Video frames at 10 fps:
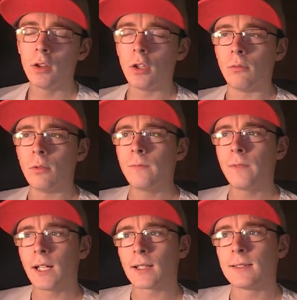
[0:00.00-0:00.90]
The one
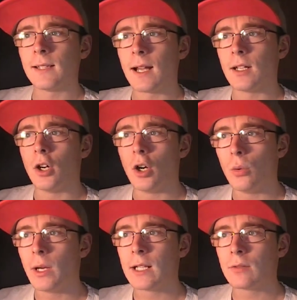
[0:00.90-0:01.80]
thing I'd say I
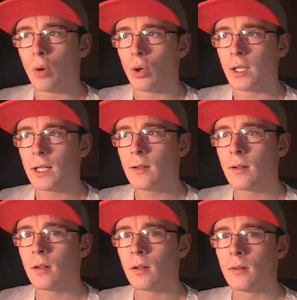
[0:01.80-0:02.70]
always wanted
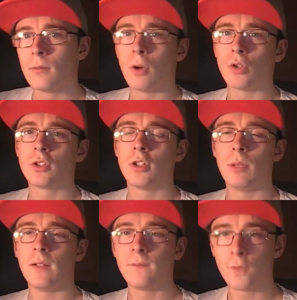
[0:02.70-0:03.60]
was to
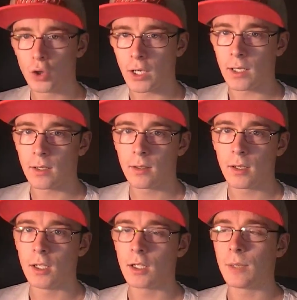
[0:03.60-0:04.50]
be funny
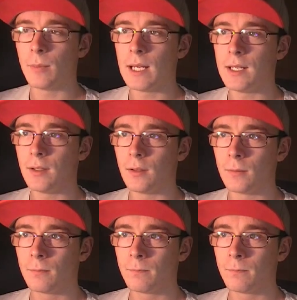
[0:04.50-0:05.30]
and a comedian.